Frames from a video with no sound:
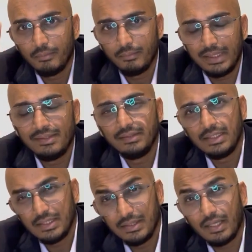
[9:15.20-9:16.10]
my
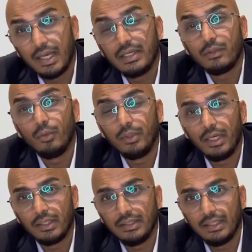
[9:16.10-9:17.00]
suggestion is hire a Goan
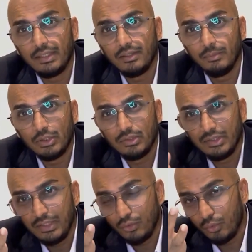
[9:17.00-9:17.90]
architect, because
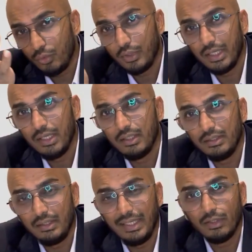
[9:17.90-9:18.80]
they know
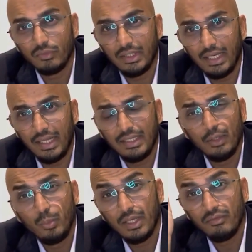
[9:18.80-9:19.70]
the lay of the land,
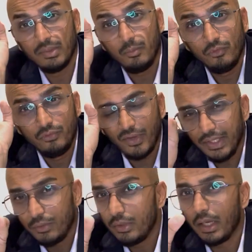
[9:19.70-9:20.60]
and we have some
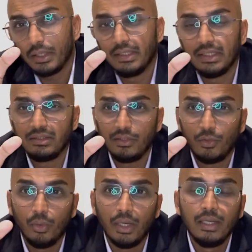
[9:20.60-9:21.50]
very good architects in
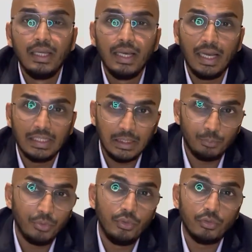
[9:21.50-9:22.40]
Goa. I can
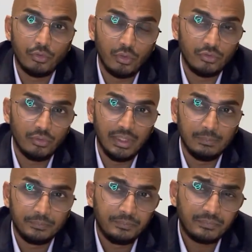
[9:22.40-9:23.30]
put you across to
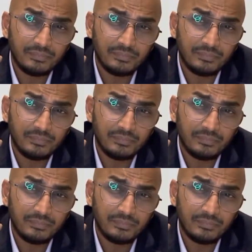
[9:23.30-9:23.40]
them.